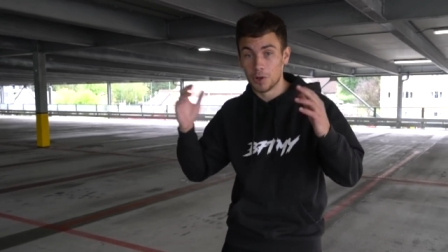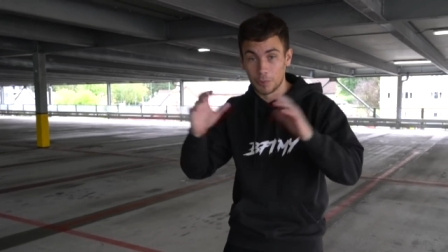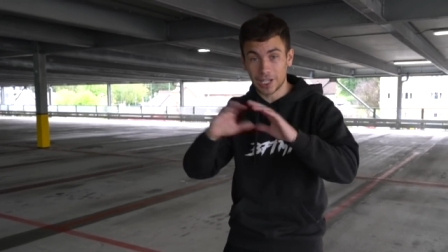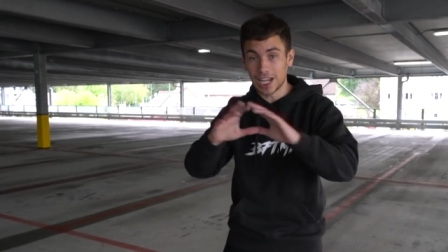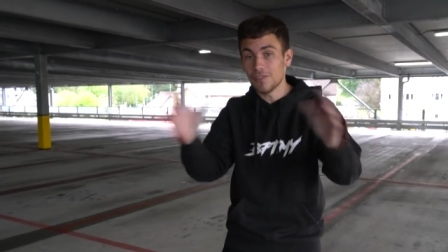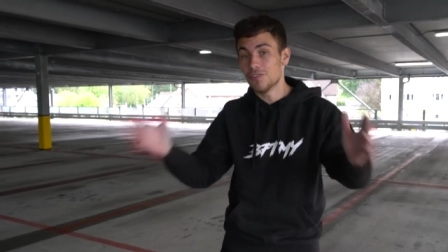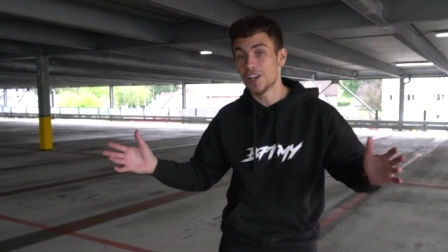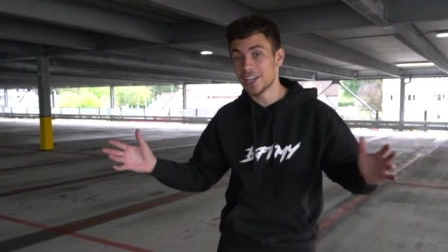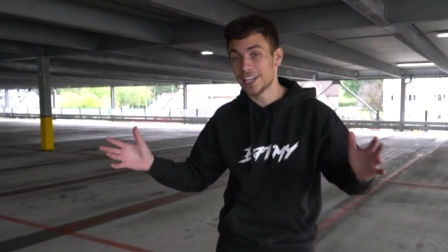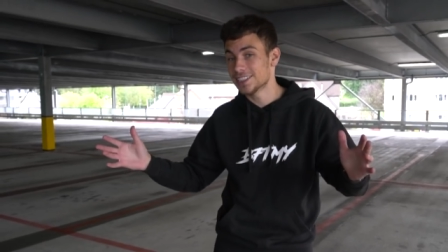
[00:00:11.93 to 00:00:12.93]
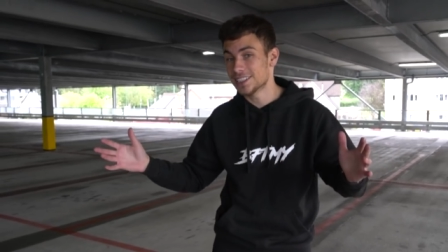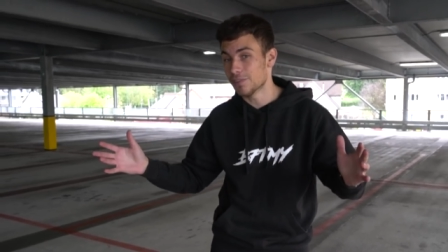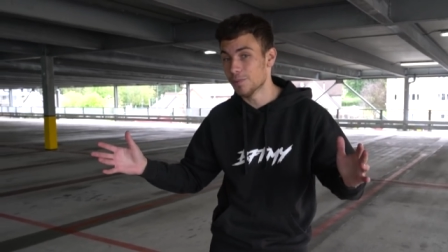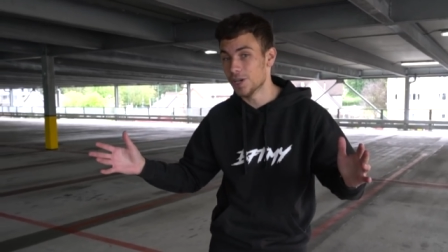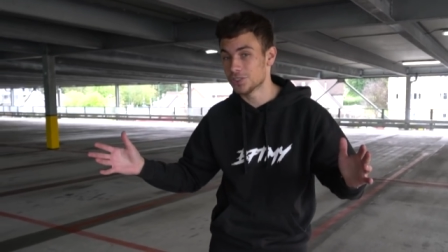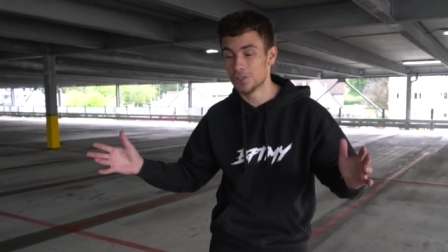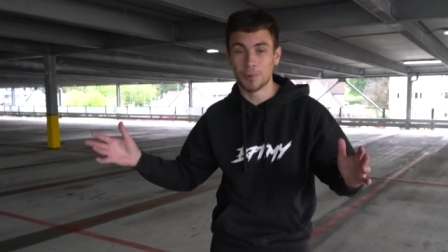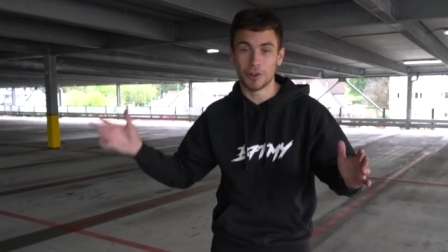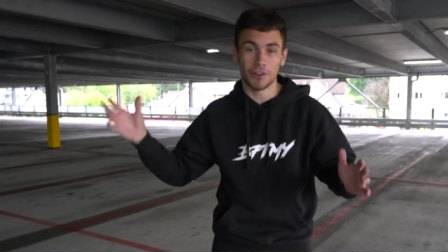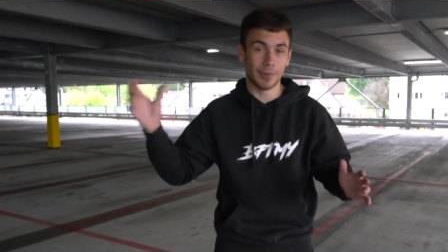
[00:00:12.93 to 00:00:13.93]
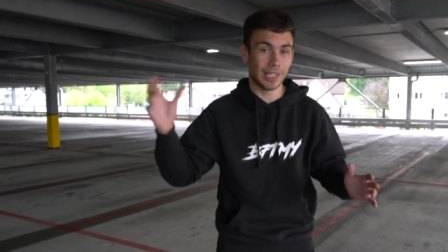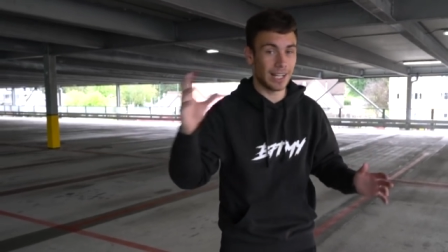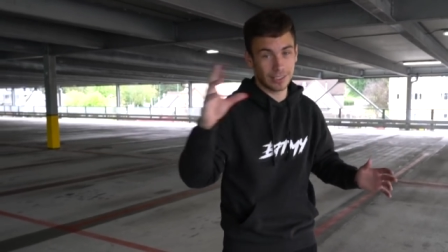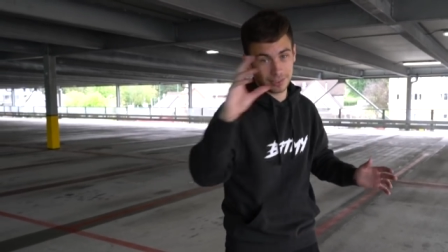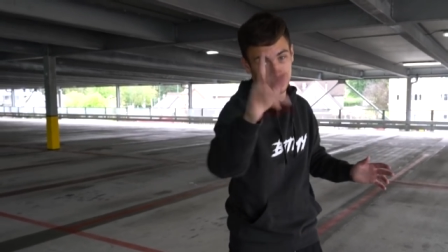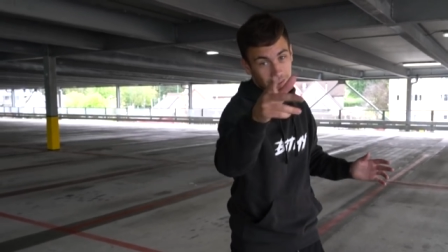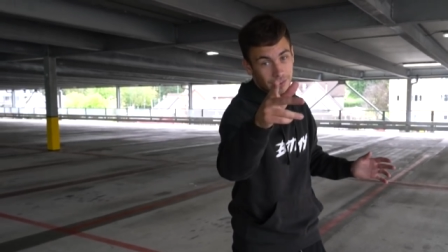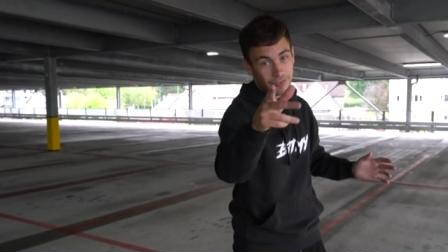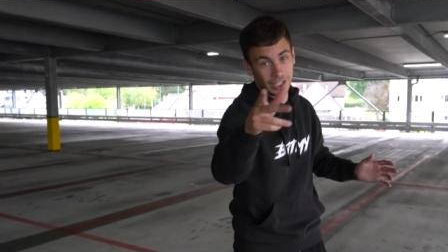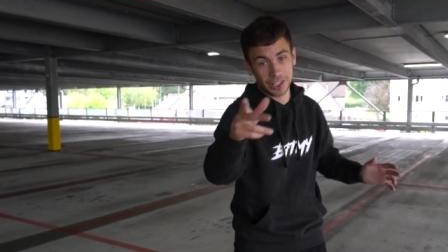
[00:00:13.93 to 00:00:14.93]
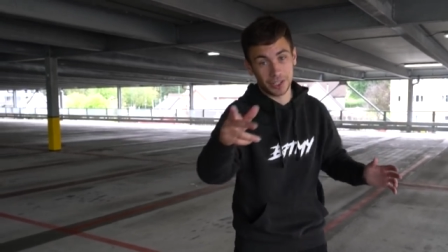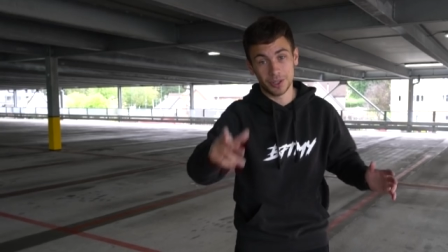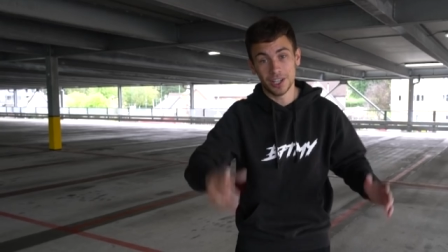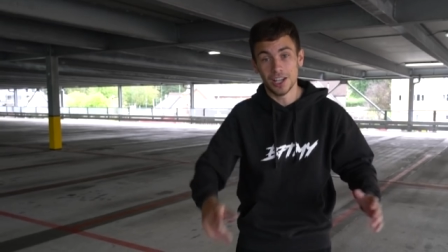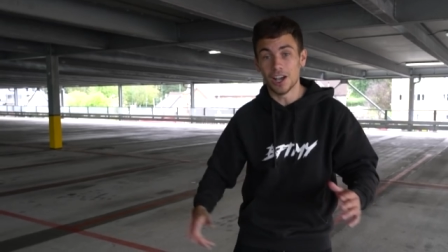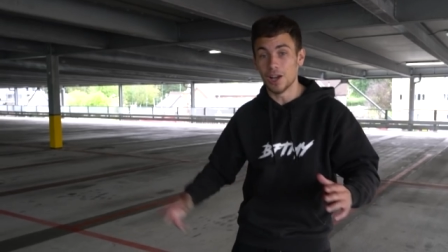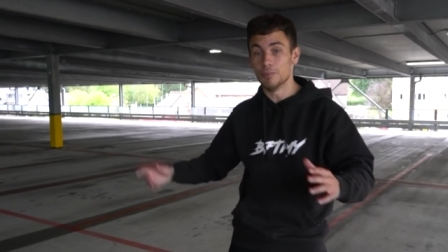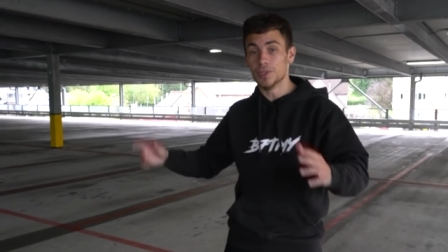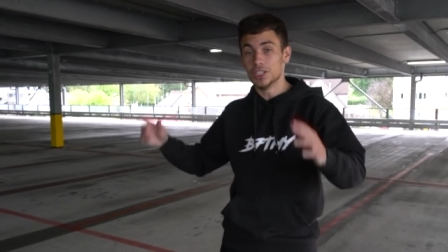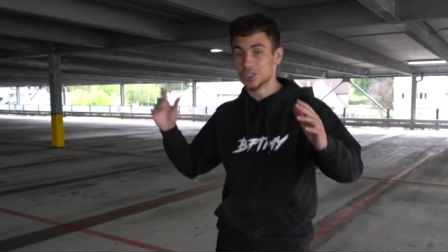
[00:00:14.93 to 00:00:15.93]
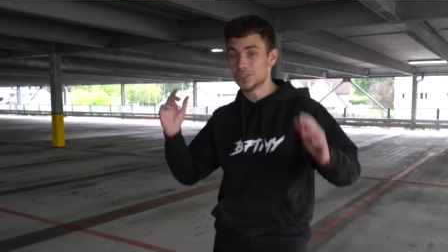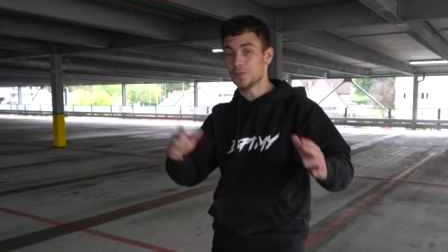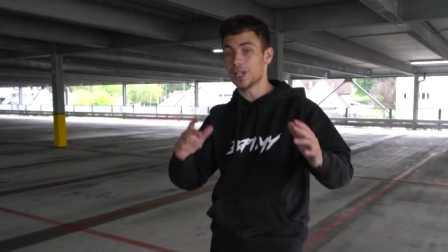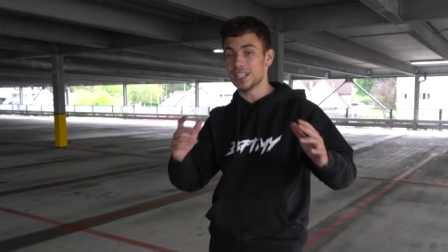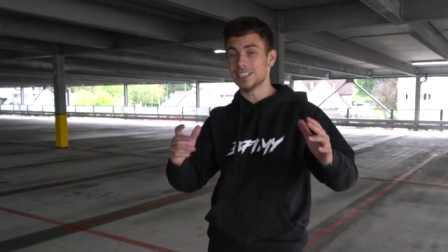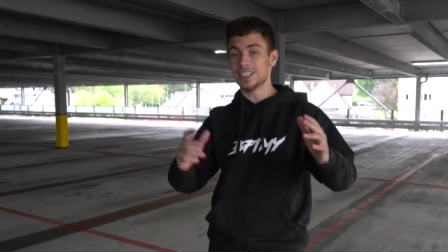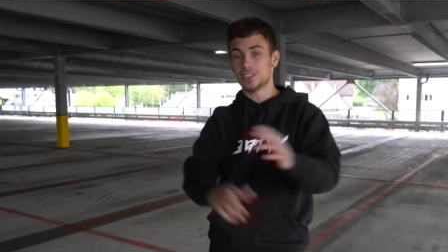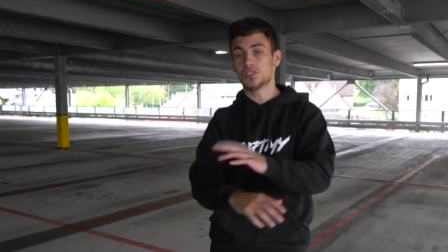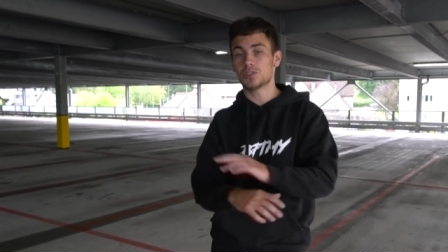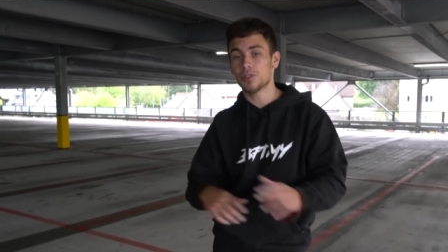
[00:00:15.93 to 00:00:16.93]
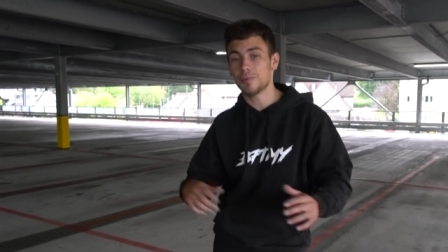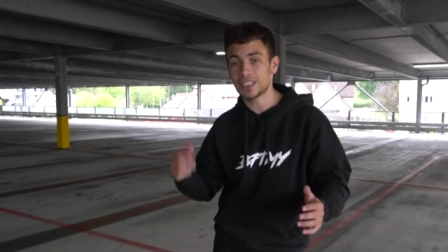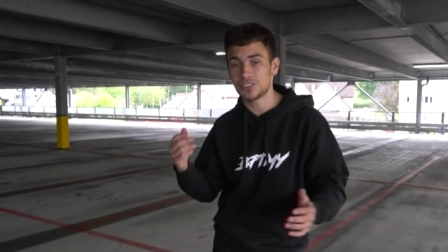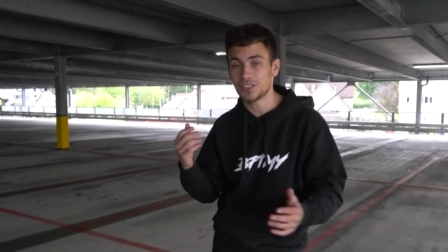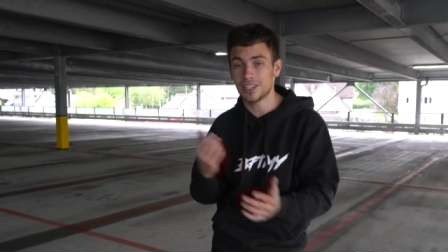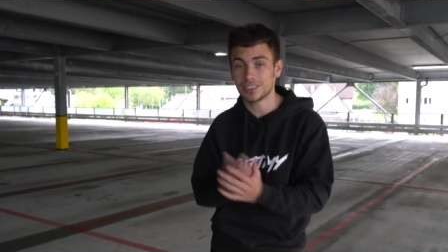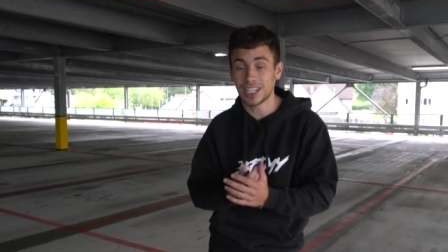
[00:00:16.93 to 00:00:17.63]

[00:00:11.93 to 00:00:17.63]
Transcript: we have an A7 Mark II on off my dad, so thank you. Um, just before we get into this, just want to massive shout